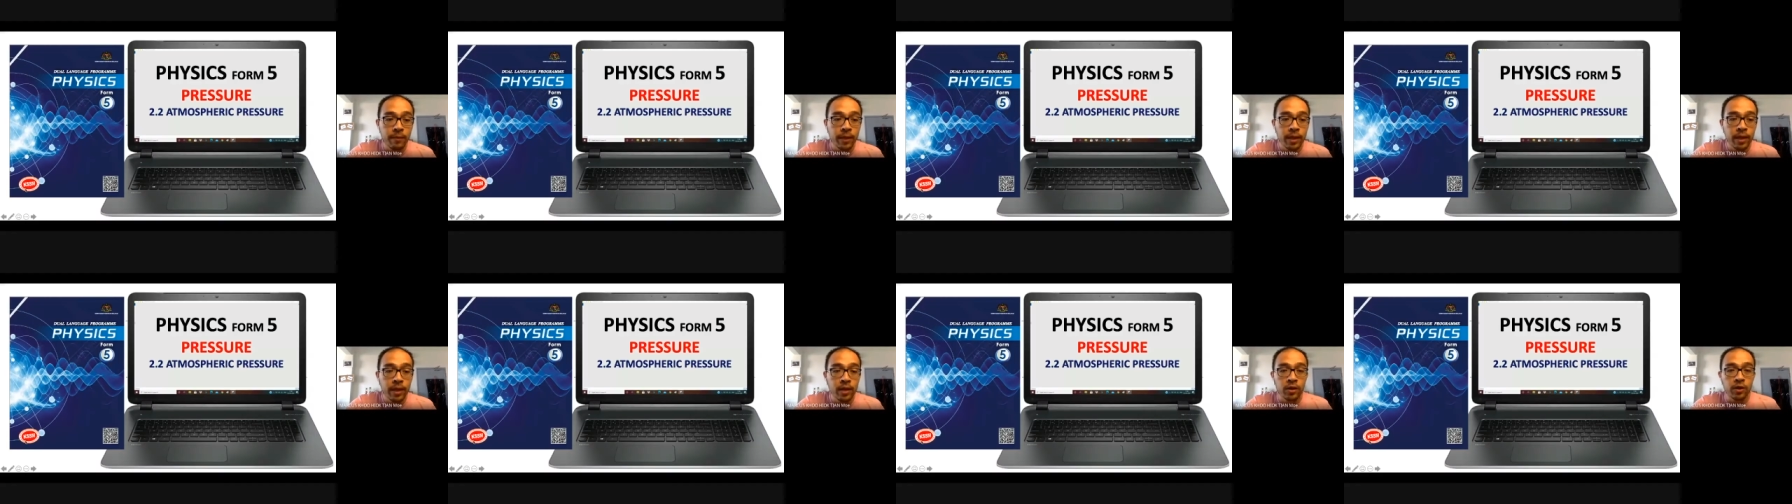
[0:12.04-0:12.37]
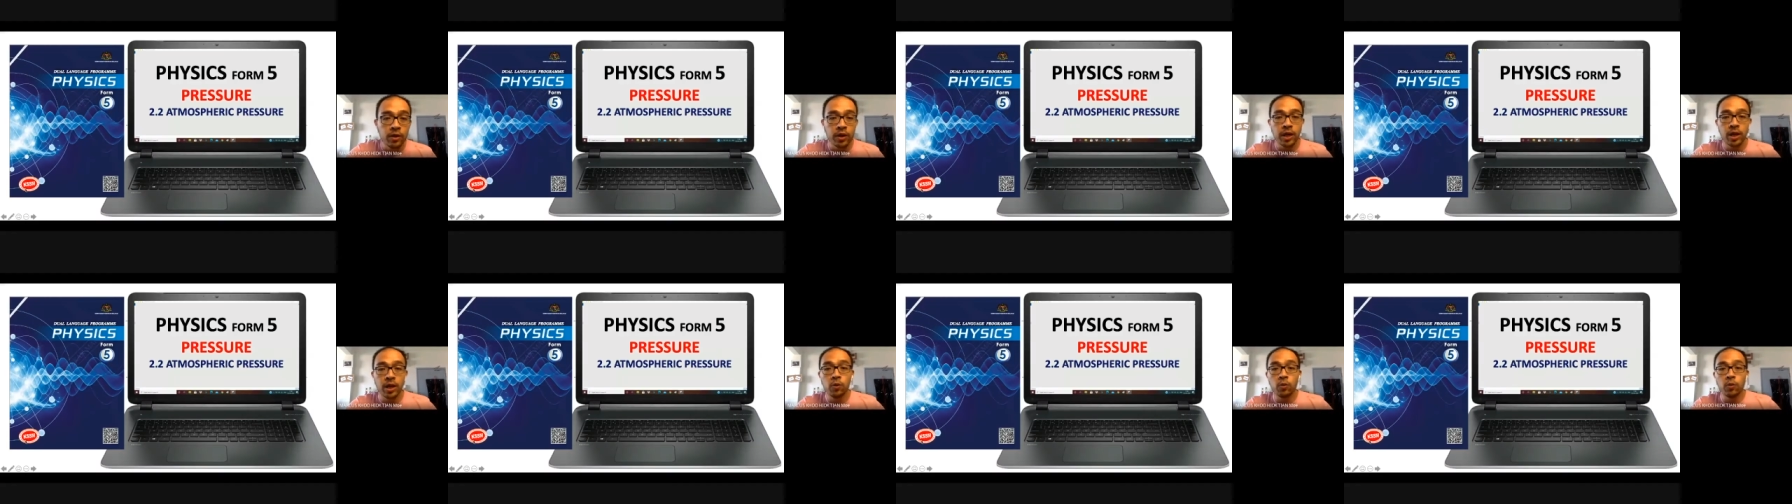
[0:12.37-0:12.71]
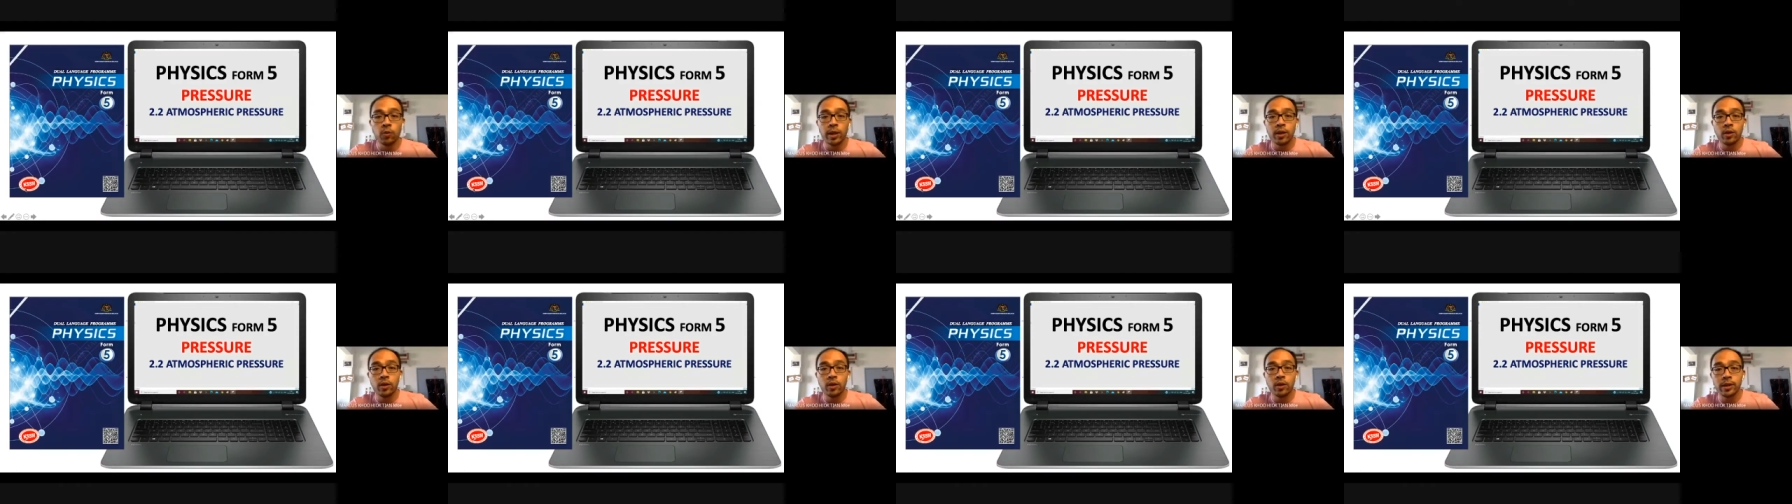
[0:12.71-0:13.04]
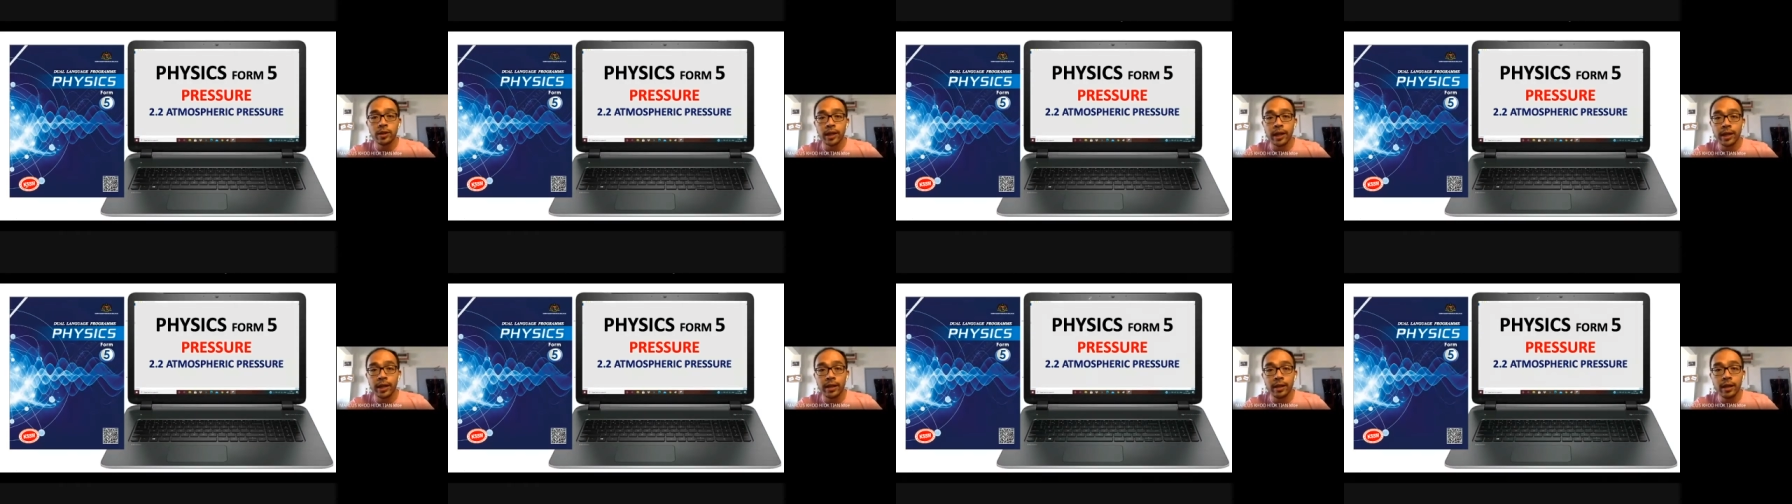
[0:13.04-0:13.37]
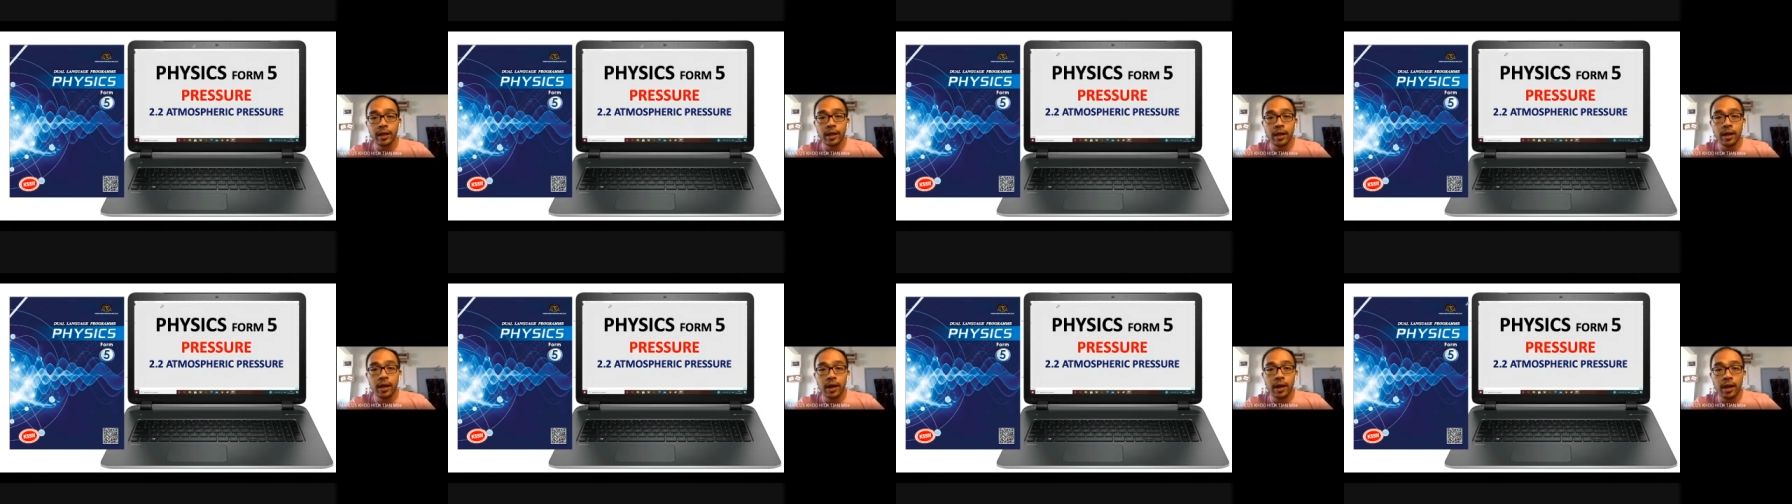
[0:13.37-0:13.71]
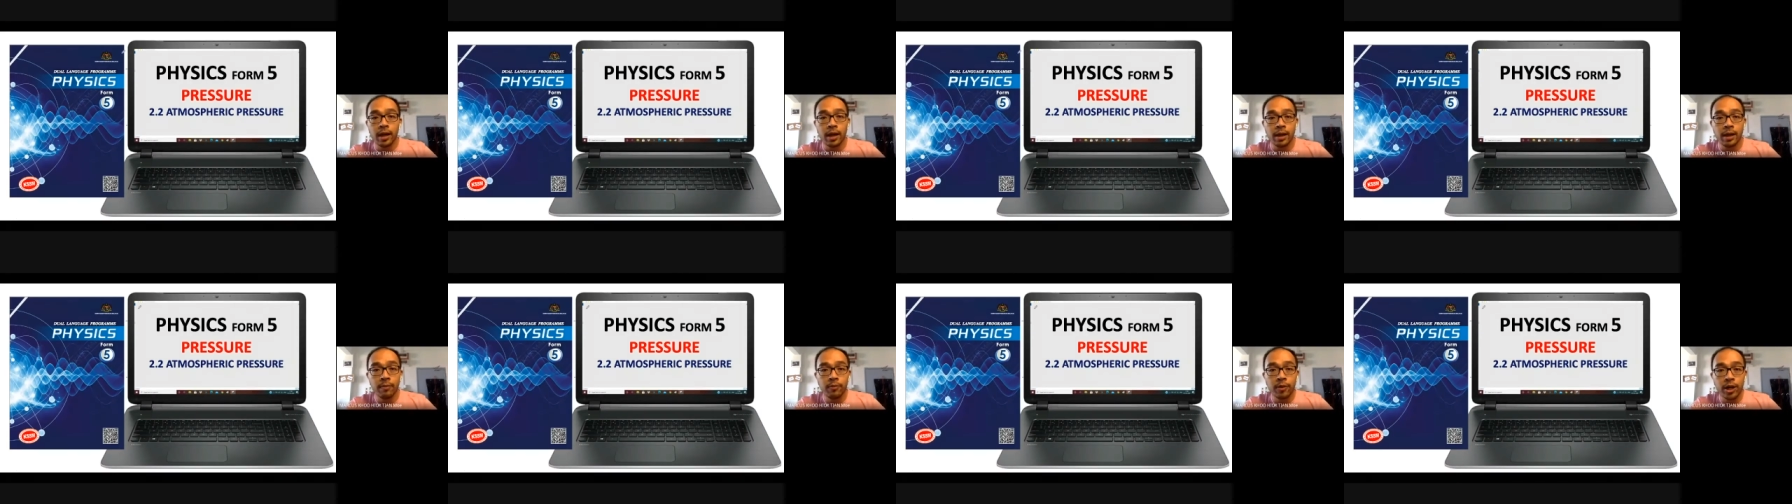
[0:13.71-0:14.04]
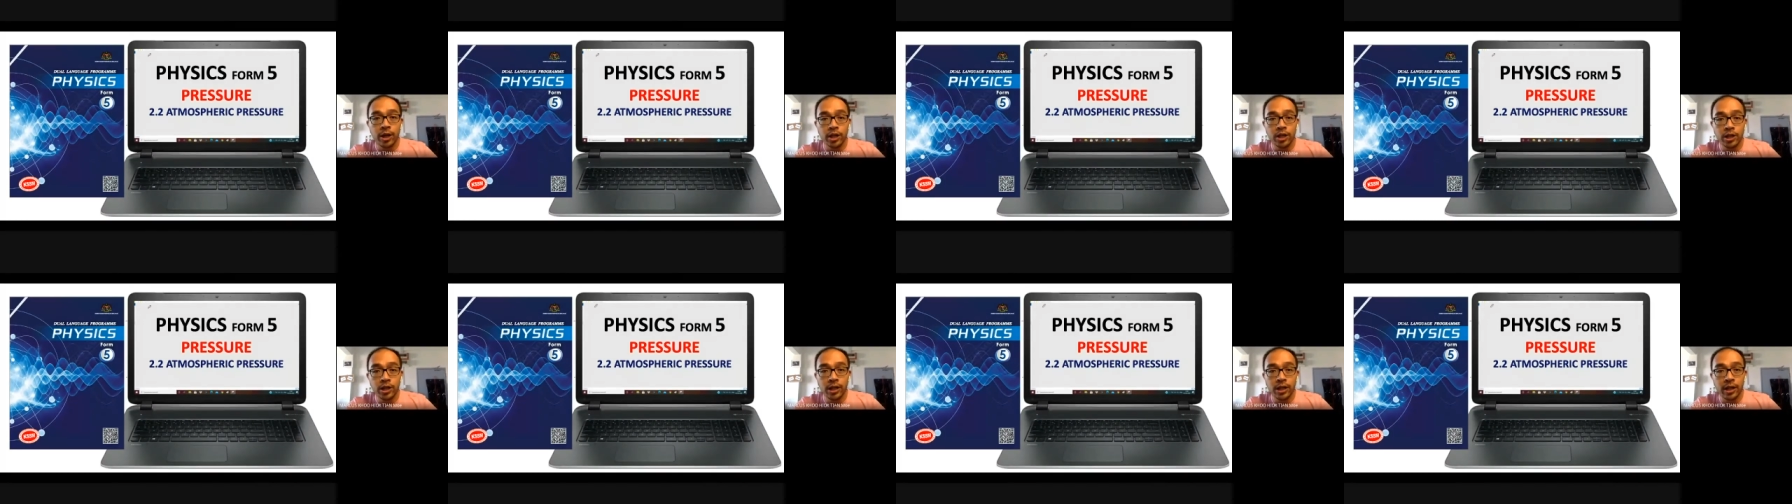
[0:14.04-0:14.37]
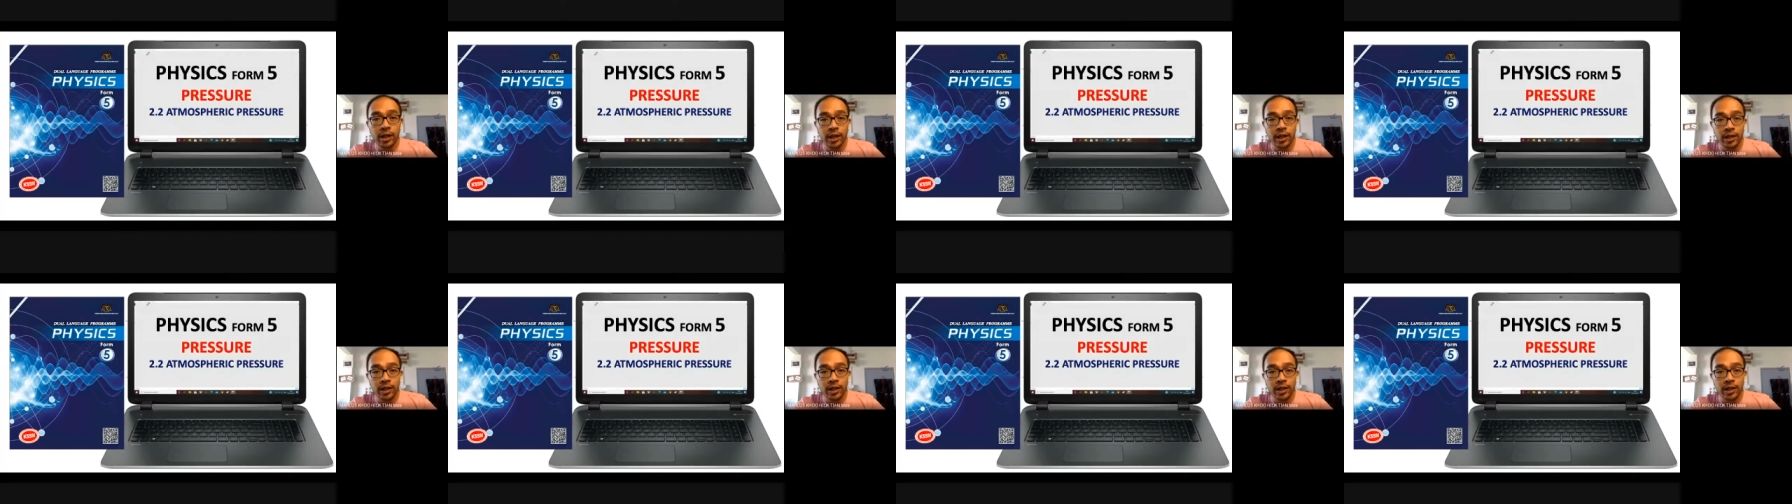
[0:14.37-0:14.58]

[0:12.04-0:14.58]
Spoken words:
okay, we looked at pressure that